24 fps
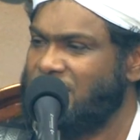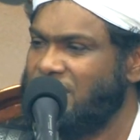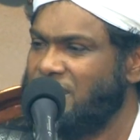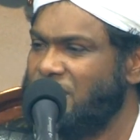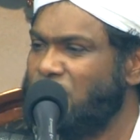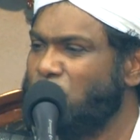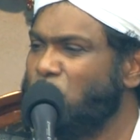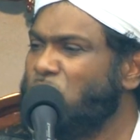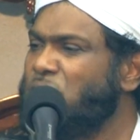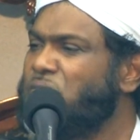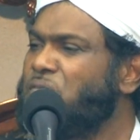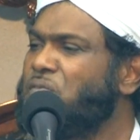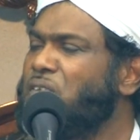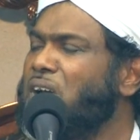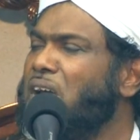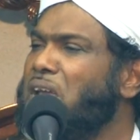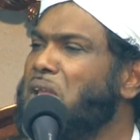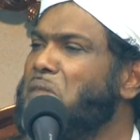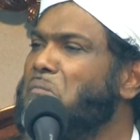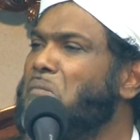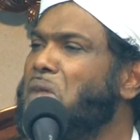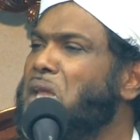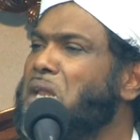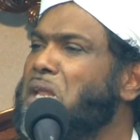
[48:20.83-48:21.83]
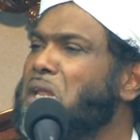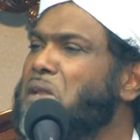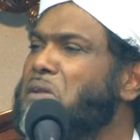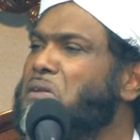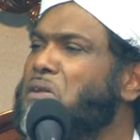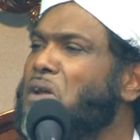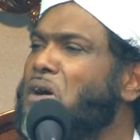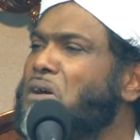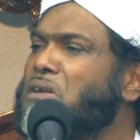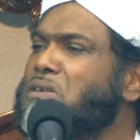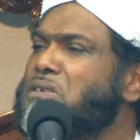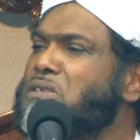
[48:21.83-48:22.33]
You don't find many
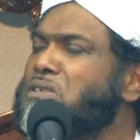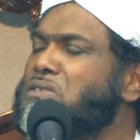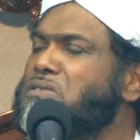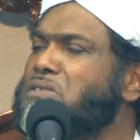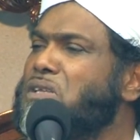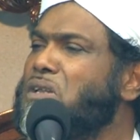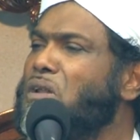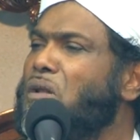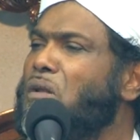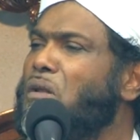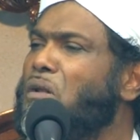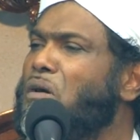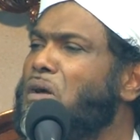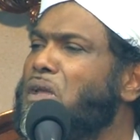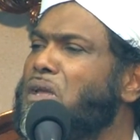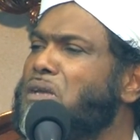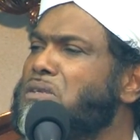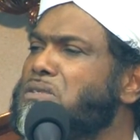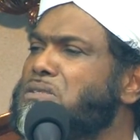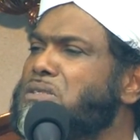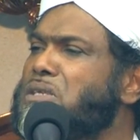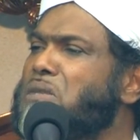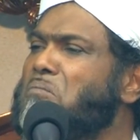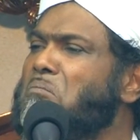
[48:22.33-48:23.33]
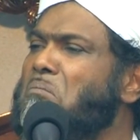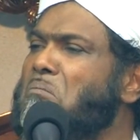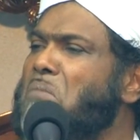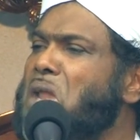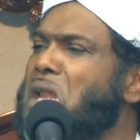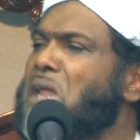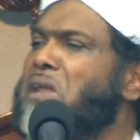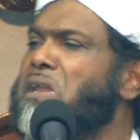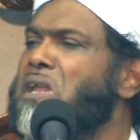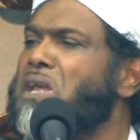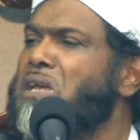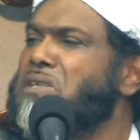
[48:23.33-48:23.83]
doctors and lawyers and
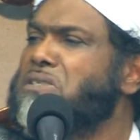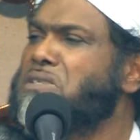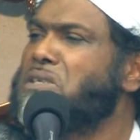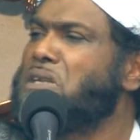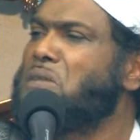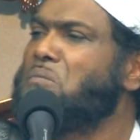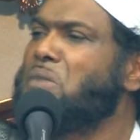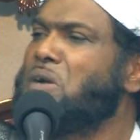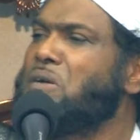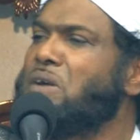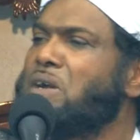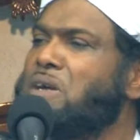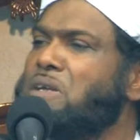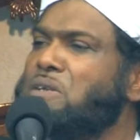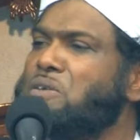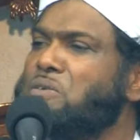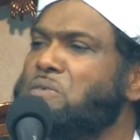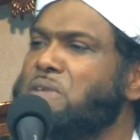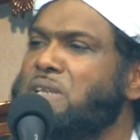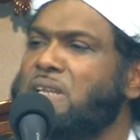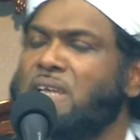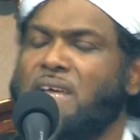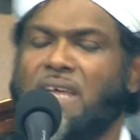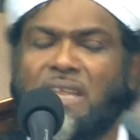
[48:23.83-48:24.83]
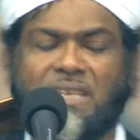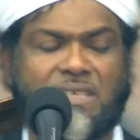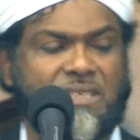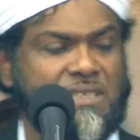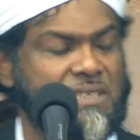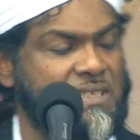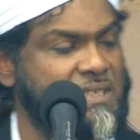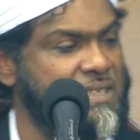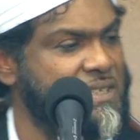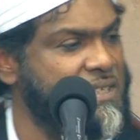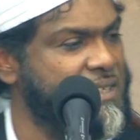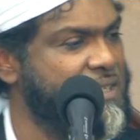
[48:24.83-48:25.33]
millionaires in America doing that.
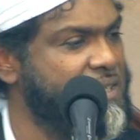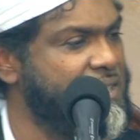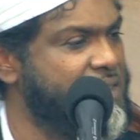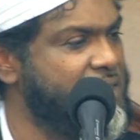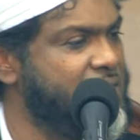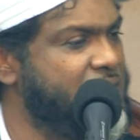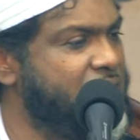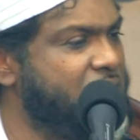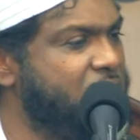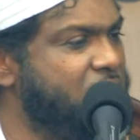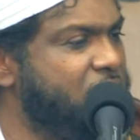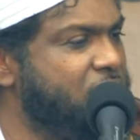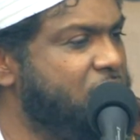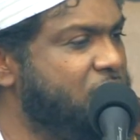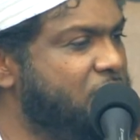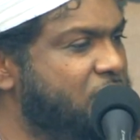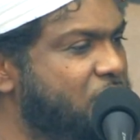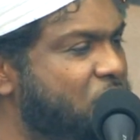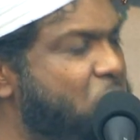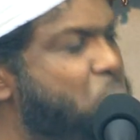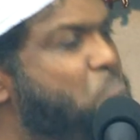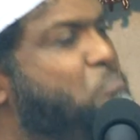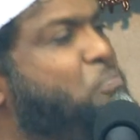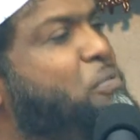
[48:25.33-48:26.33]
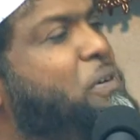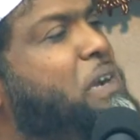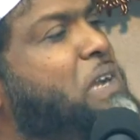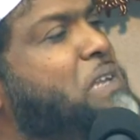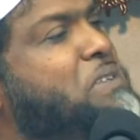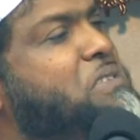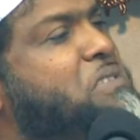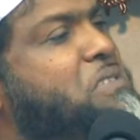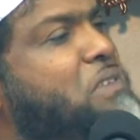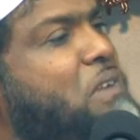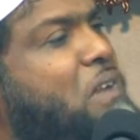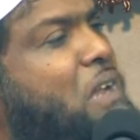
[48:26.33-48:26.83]

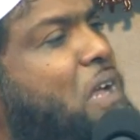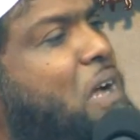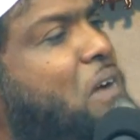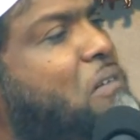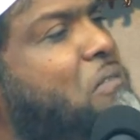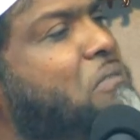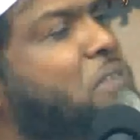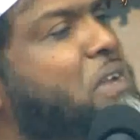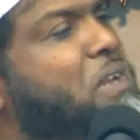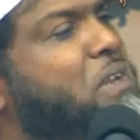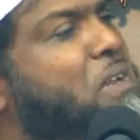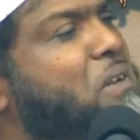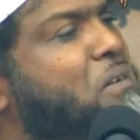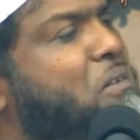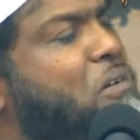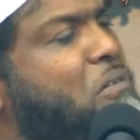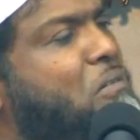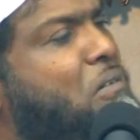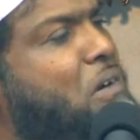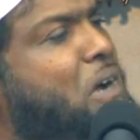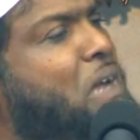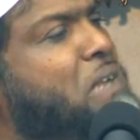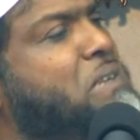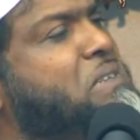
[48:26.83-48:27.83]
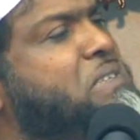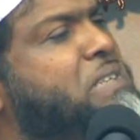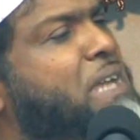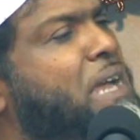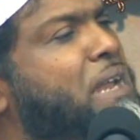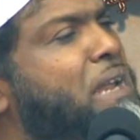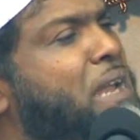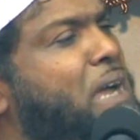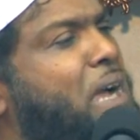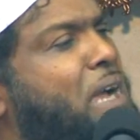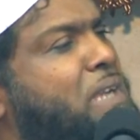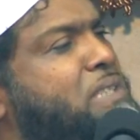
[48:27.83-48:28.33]
Praying salah, reading Quran,
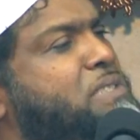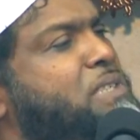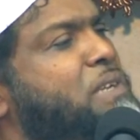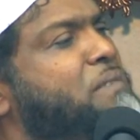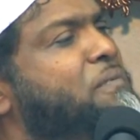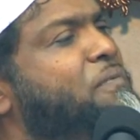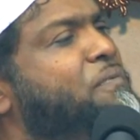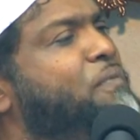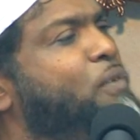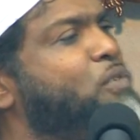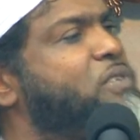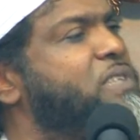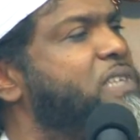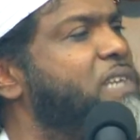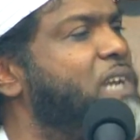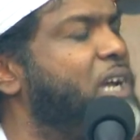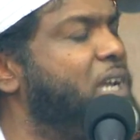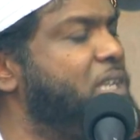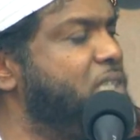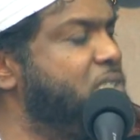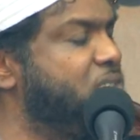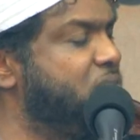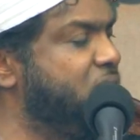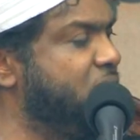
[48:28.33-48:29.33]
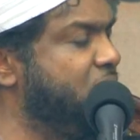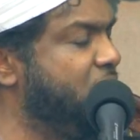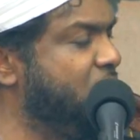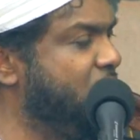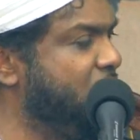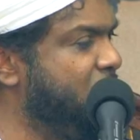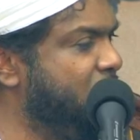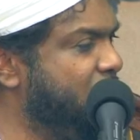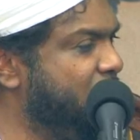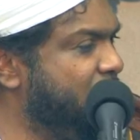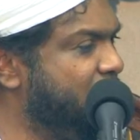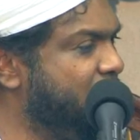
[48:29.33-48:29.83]
10 hajj and 40 hajj.
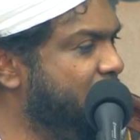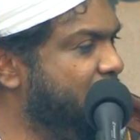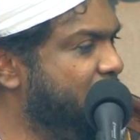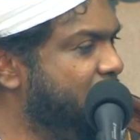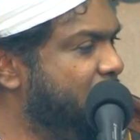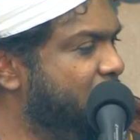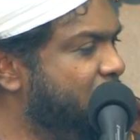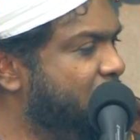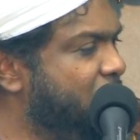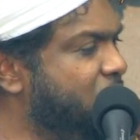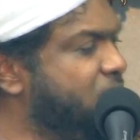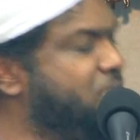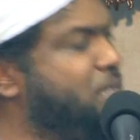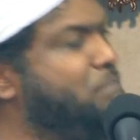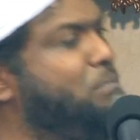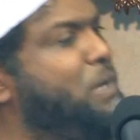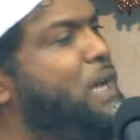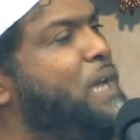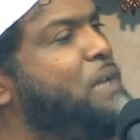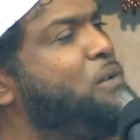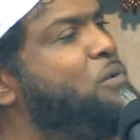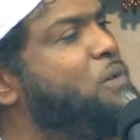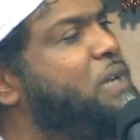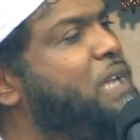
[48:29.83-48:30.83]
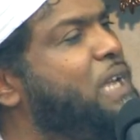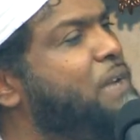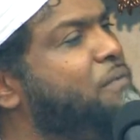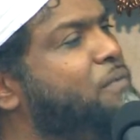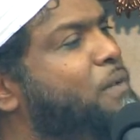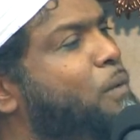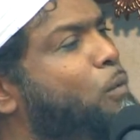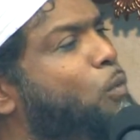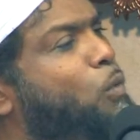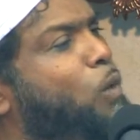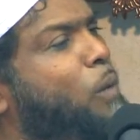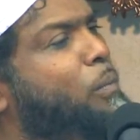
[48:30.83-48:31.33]
Here's a man who came
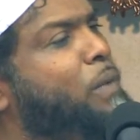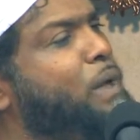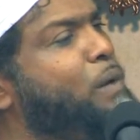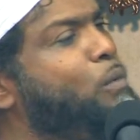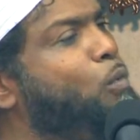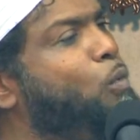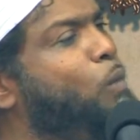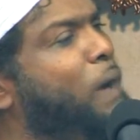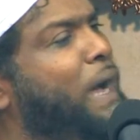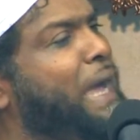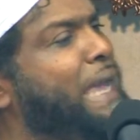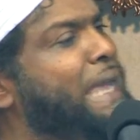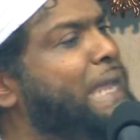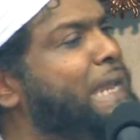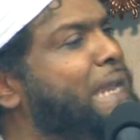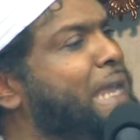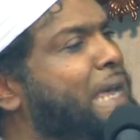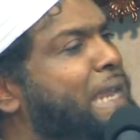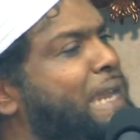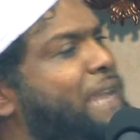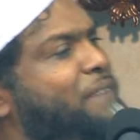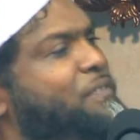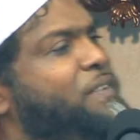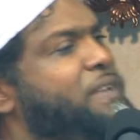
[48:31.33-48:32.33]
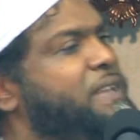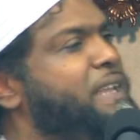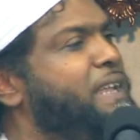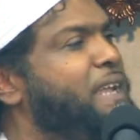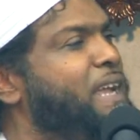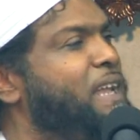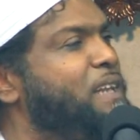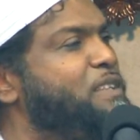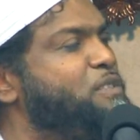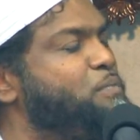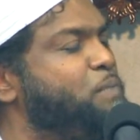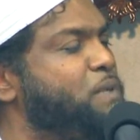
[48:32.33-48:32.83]
from woman, wine, and everything
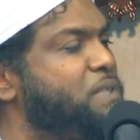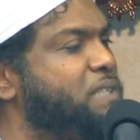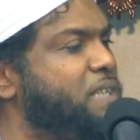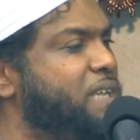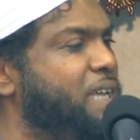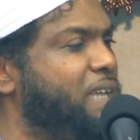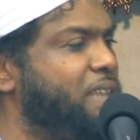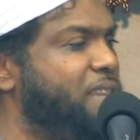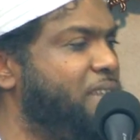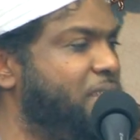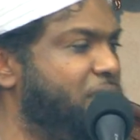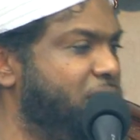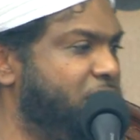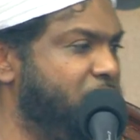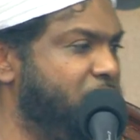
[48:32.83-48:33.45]
else put together.